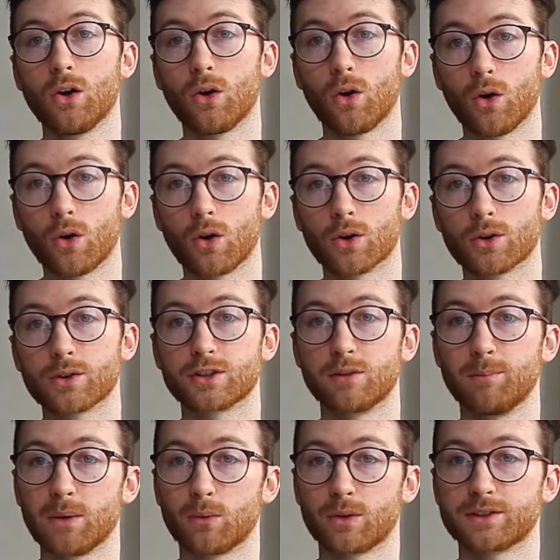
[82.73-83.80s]
or you
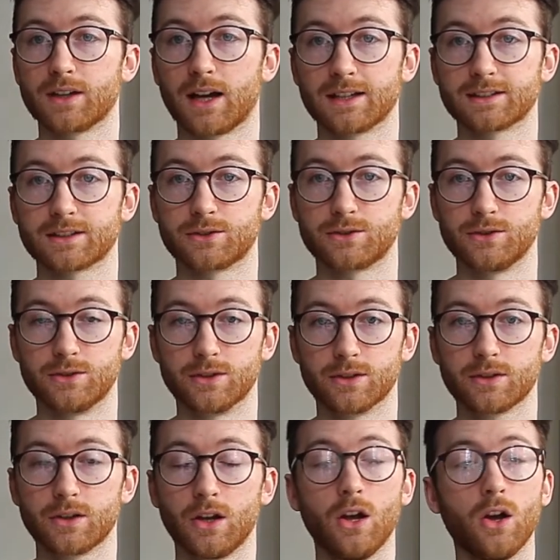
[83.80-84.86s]
may want to ask a tutor,